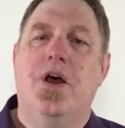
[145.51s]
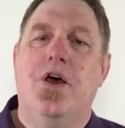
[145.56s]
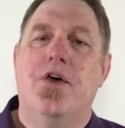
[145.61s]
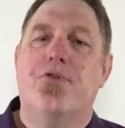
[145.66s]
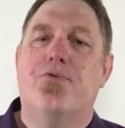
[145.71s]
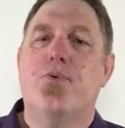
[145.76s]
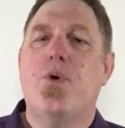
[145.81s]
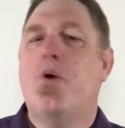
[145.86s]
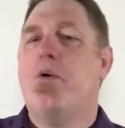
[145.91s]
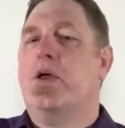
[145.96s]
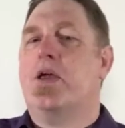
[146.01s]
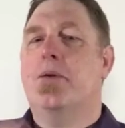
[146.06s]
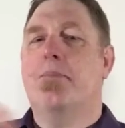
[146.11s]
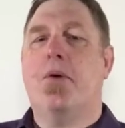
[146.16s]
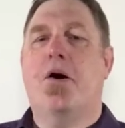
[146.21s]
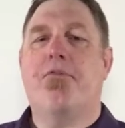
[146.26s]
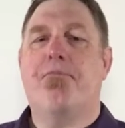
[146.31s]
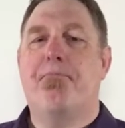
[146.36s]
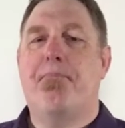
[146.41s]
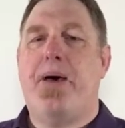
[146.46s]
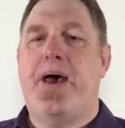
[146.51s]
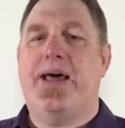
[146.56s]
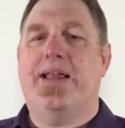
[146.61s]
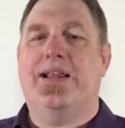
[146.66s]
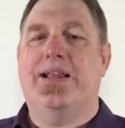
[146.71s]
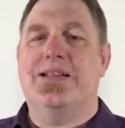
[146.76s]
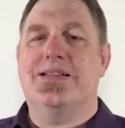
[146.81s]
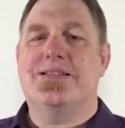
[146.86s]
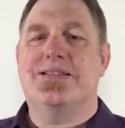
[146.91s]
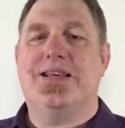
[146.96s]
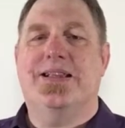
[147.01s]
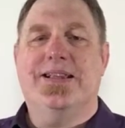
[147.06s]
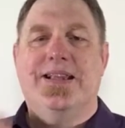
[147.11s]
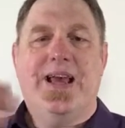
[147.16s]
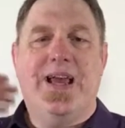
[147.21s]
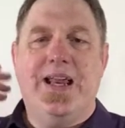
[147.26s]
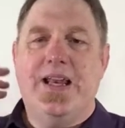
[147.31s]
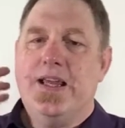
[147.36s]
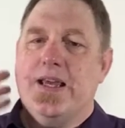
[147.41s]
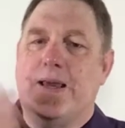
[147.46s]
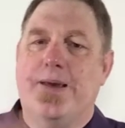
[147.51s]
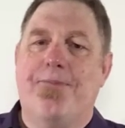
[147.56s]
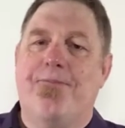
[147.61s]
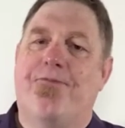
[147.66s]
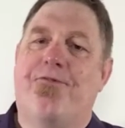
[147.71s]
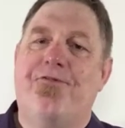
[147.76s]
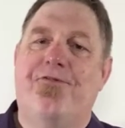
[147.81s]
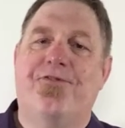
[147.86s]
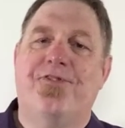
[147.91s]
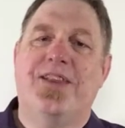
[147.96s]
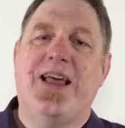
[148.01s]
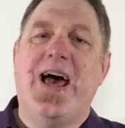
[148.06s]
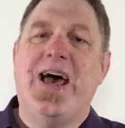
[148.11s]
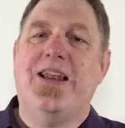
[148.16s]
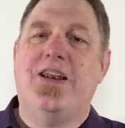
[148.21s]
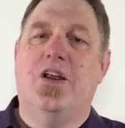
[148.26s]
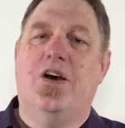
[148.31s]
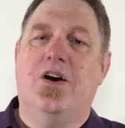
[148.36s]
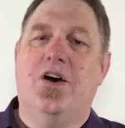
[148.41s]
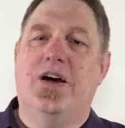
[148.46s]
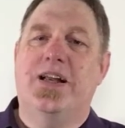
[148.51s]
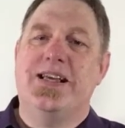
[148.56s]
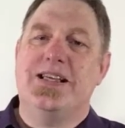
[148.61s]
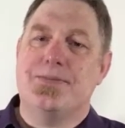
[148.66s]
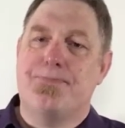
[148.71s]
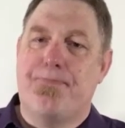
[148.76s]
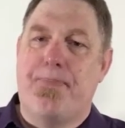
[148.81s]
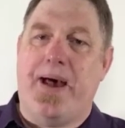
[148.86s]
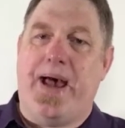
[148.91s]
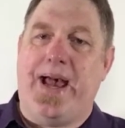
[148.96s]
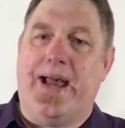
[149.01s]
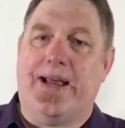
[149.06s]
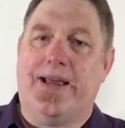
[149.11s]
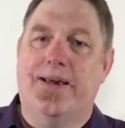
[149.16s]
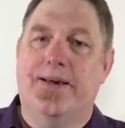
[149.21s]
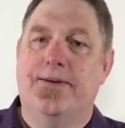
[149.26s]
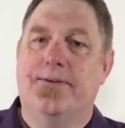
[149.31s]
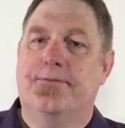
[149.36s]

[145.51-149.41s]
throwing him off balance and landing him flat on his back.